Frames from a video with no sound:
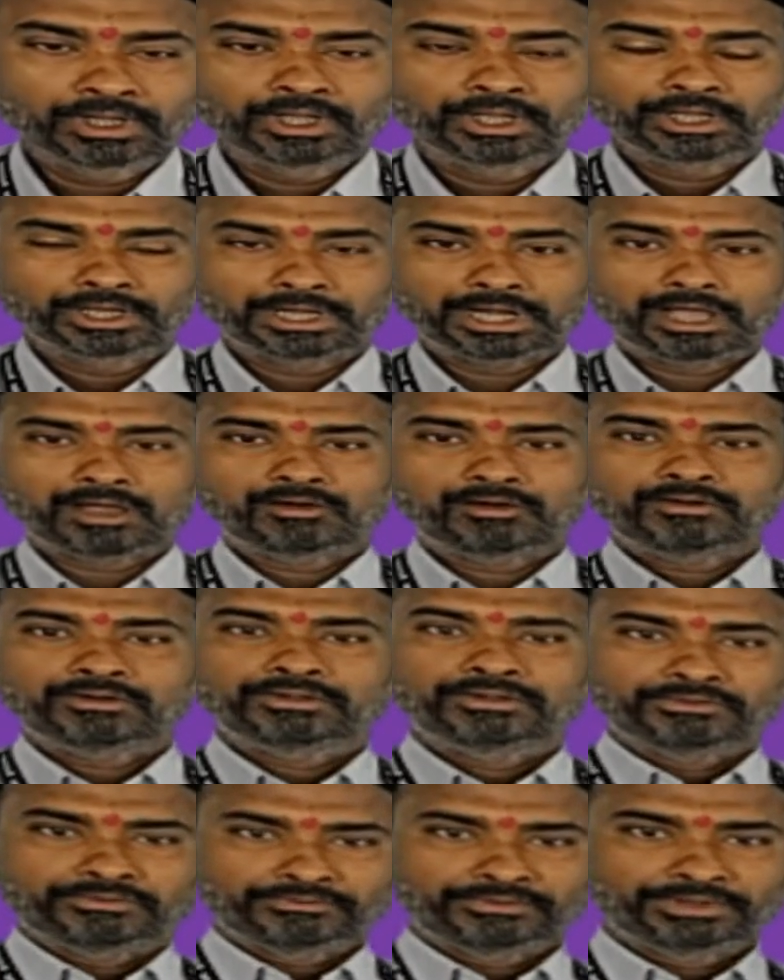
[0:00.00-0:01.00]

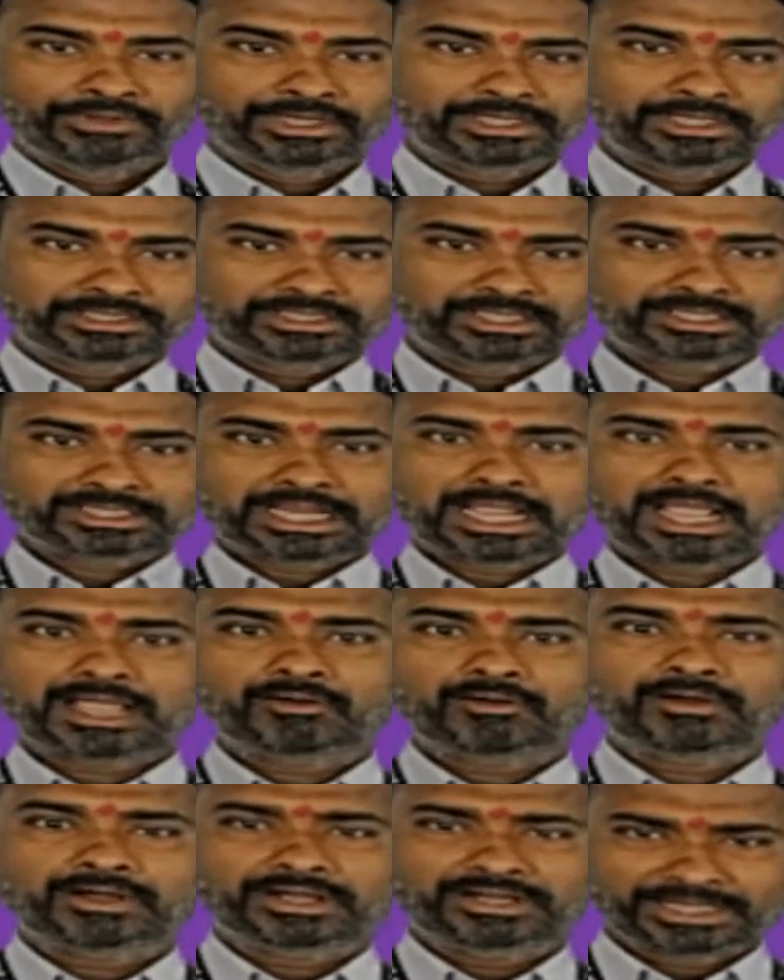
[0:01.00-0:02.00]
Now we'll just
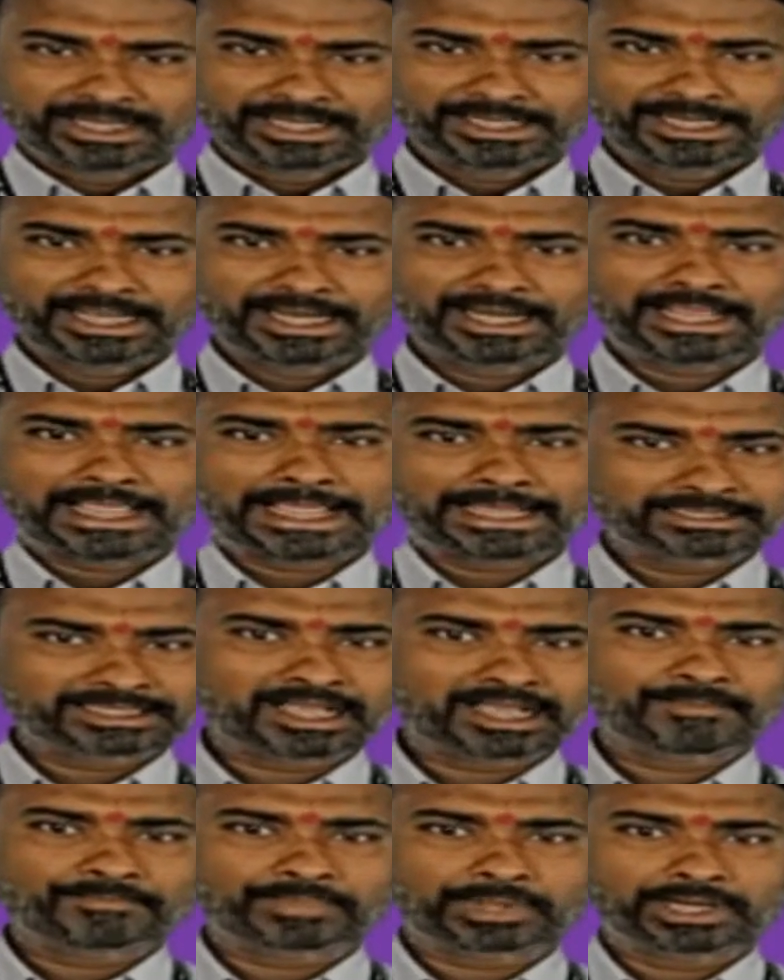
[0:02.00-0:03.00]
have a detailed
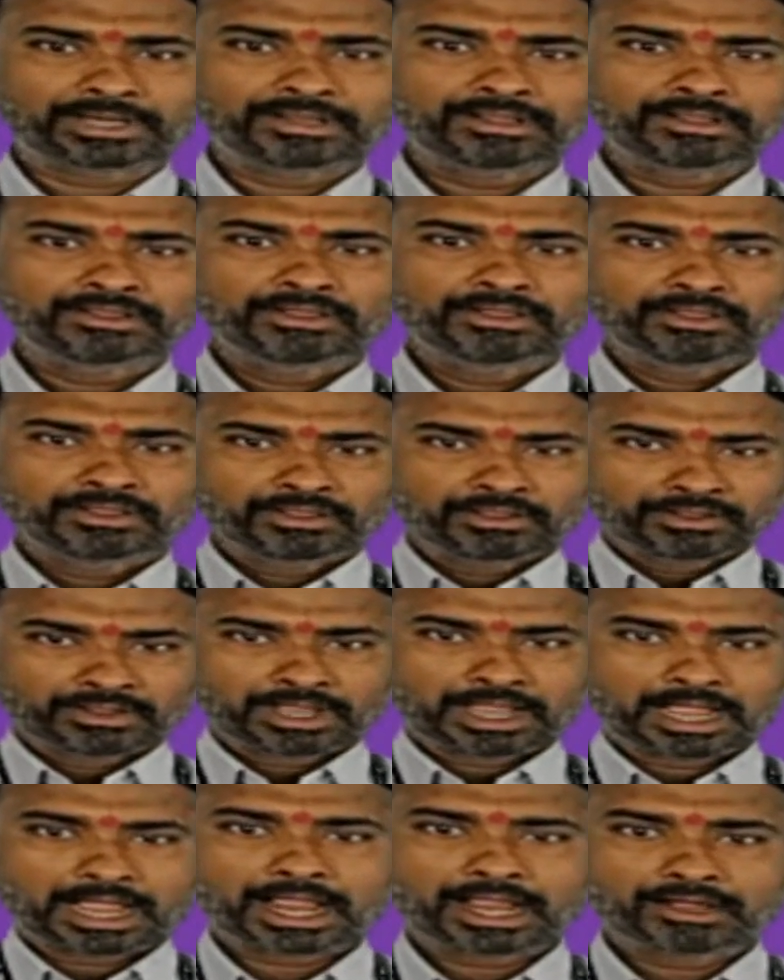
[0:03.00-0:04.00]
example.
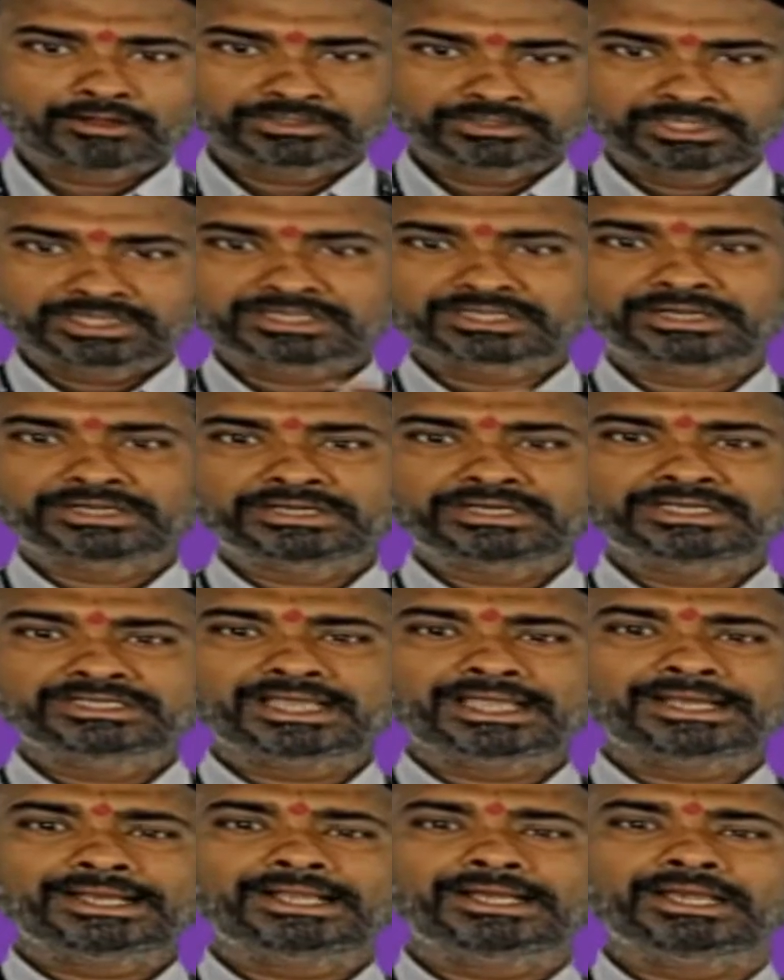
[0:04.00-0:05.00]
I have just
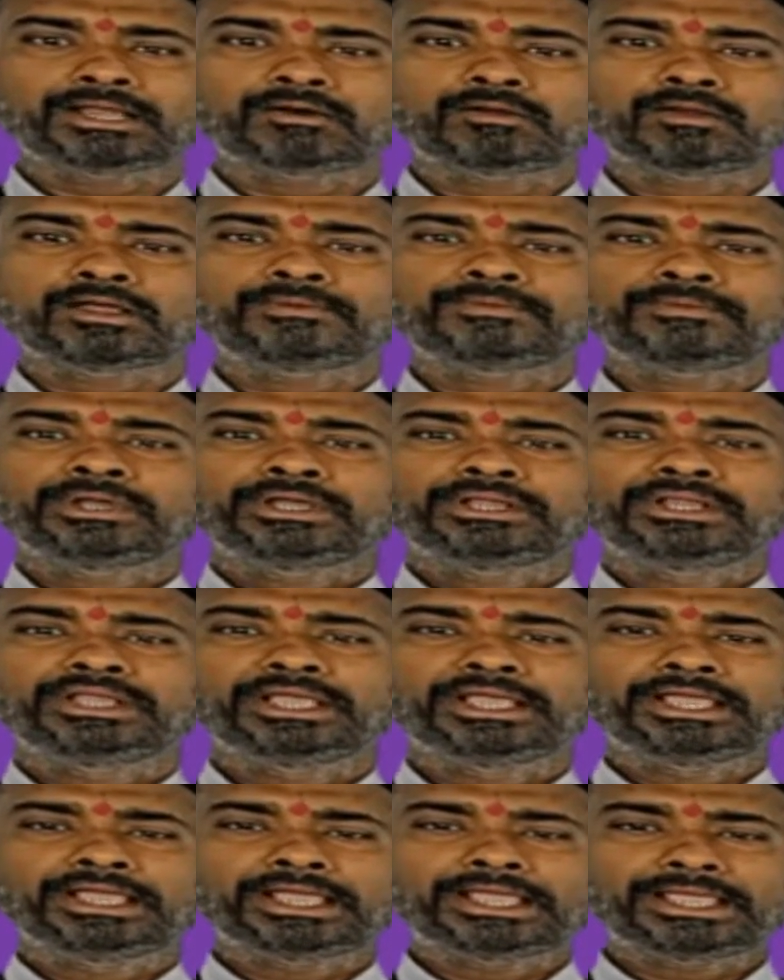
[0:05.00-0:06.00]
designed and developed
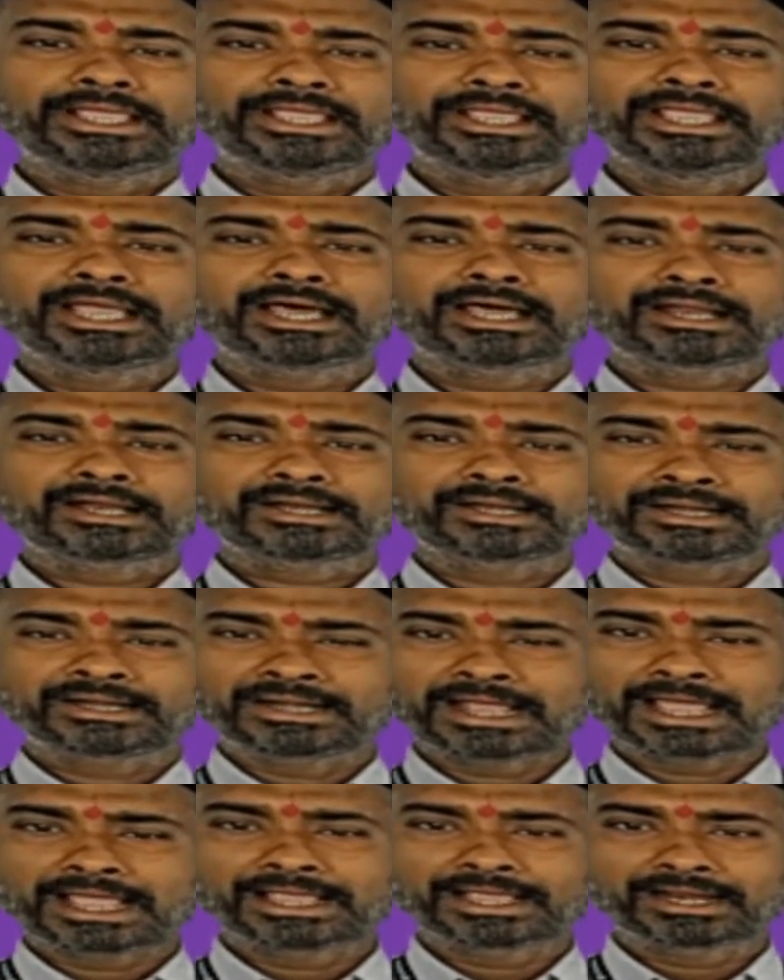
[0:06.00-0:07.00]
the ER
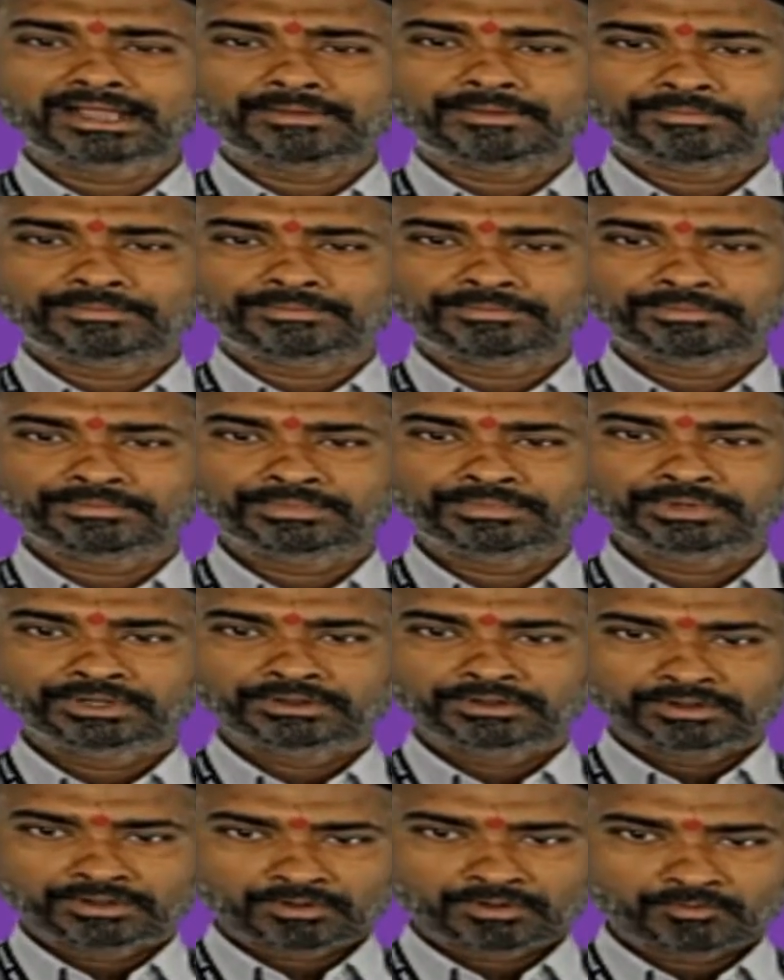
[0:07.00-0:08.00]
diagram
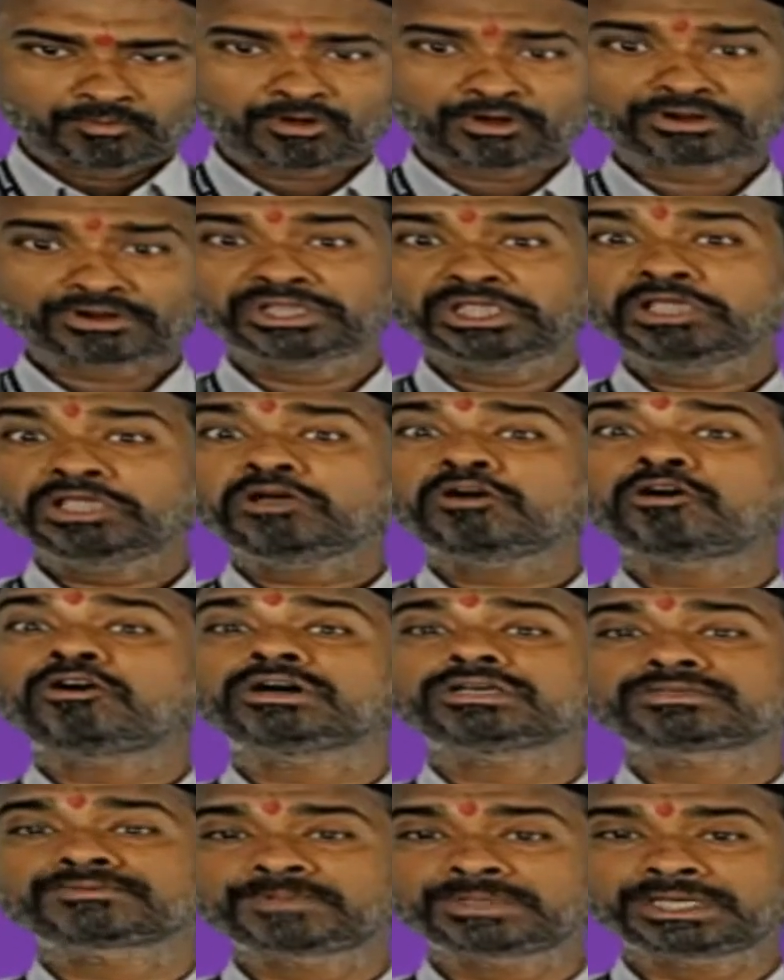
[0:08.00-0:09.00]
for the
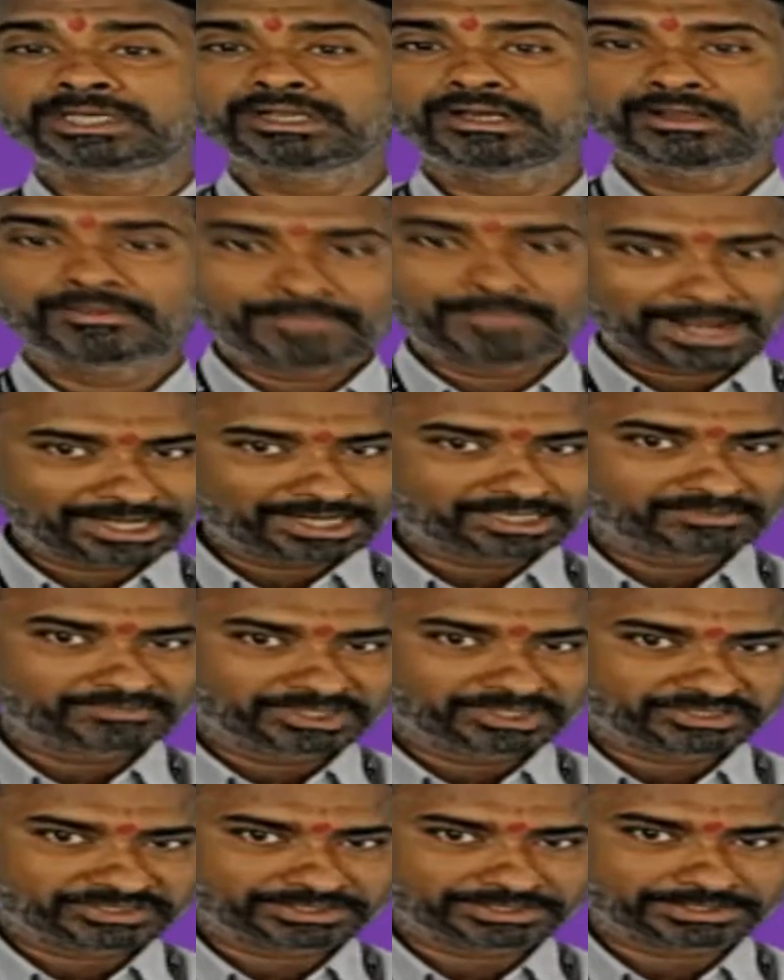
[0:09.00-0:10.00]
hospital
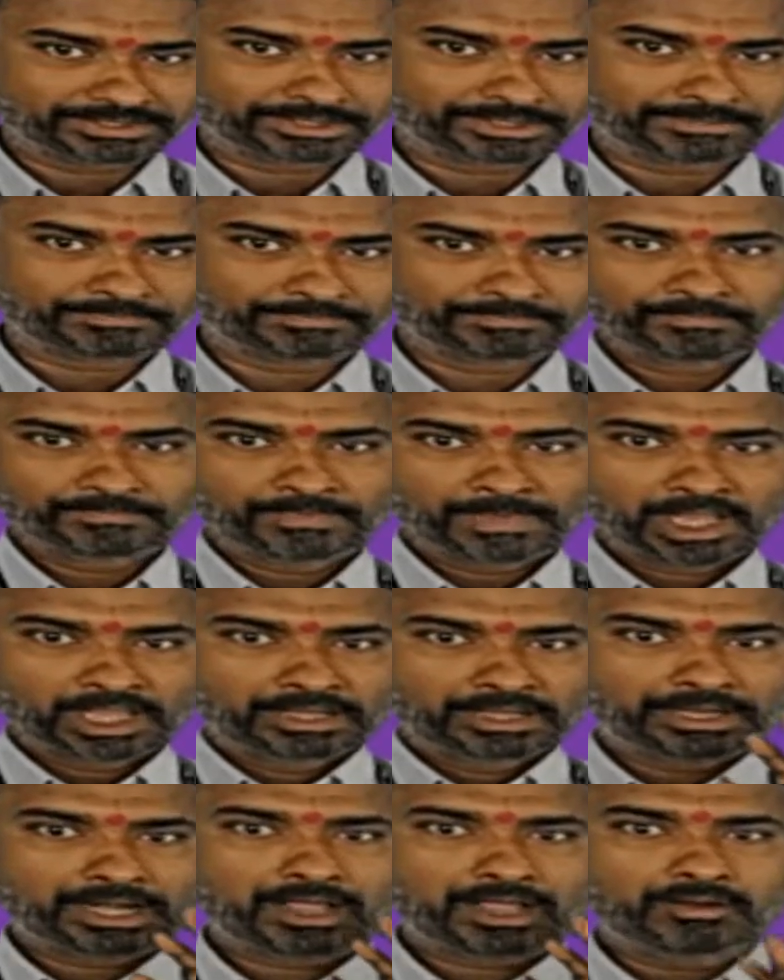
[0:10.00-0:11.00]
management system.
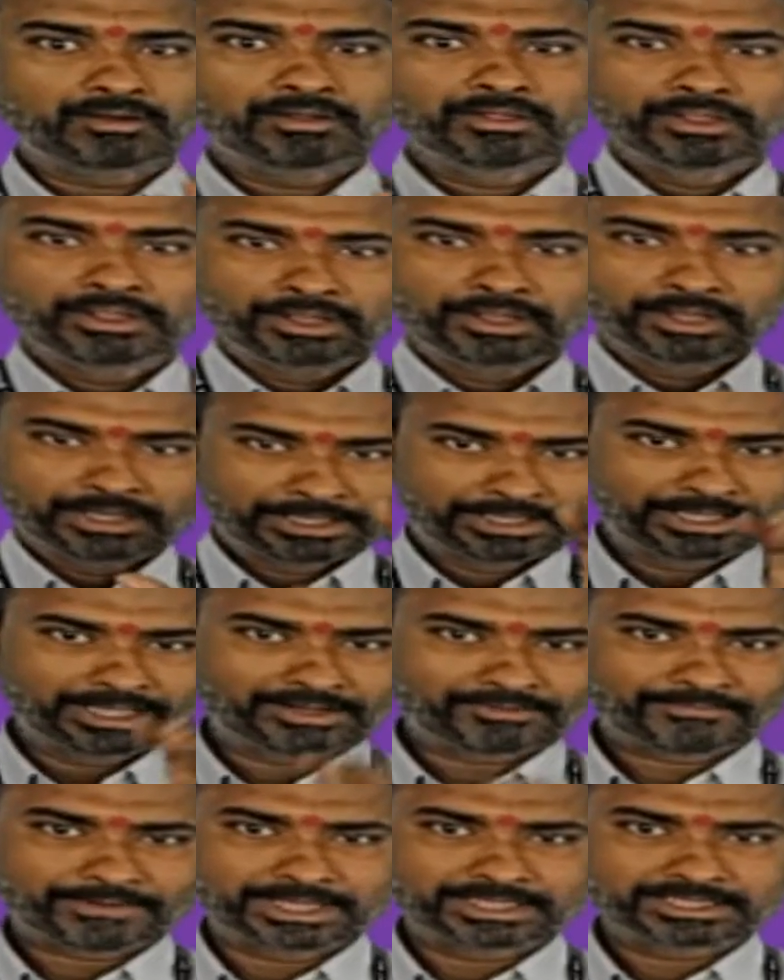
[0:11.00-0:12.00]
Now,
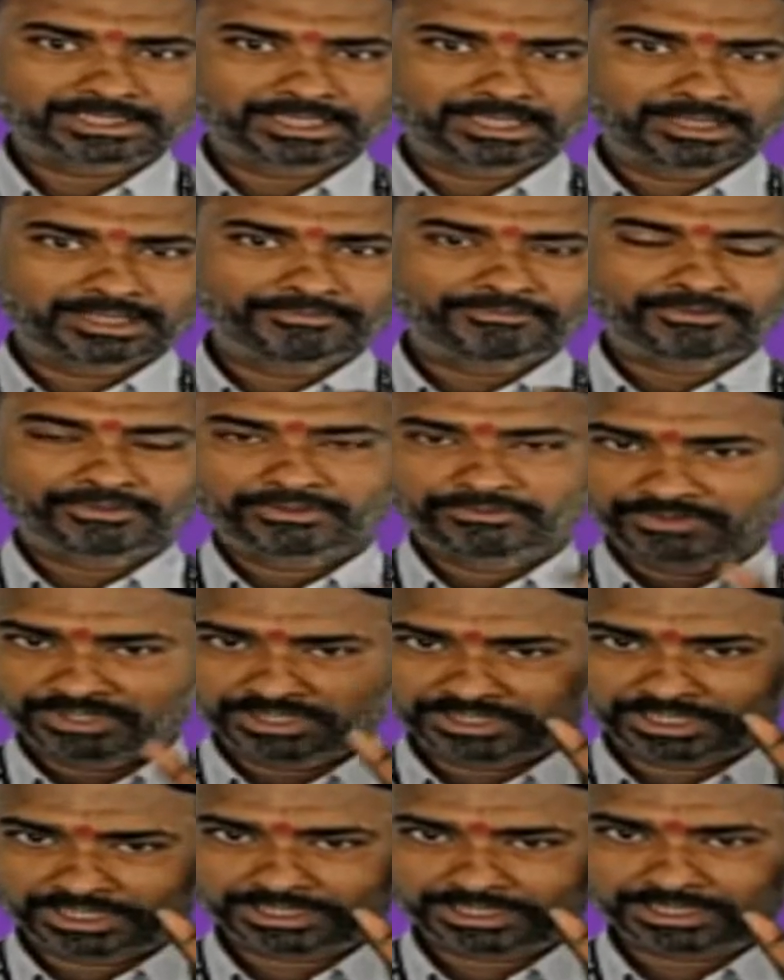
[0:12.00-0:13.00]
dear friends, if
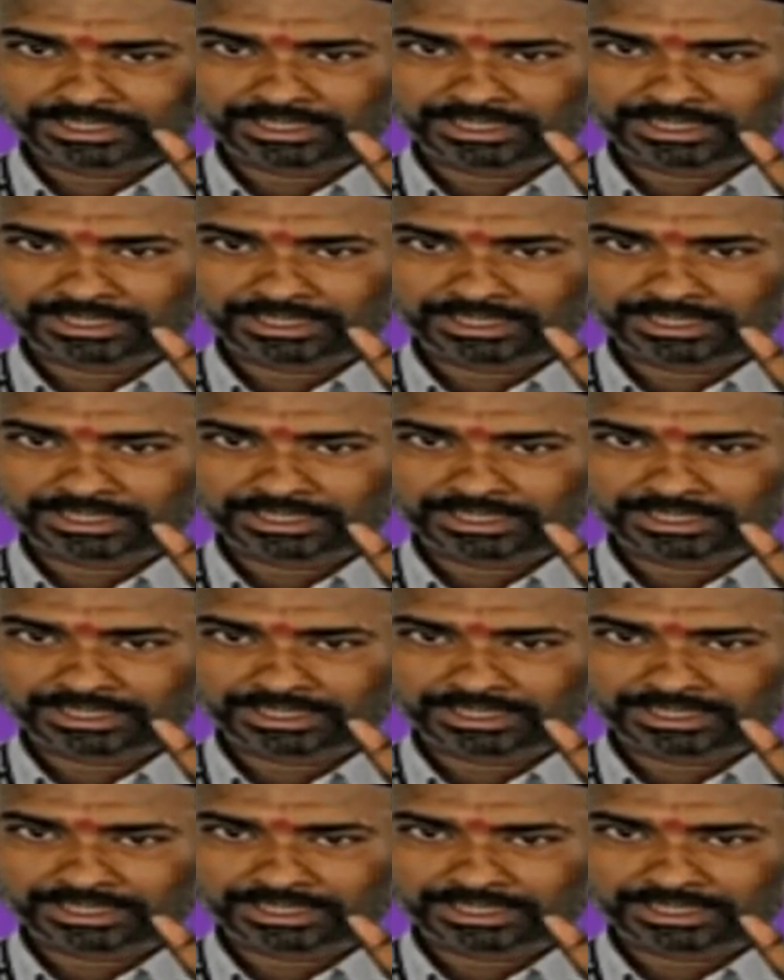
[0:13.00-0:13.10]
we just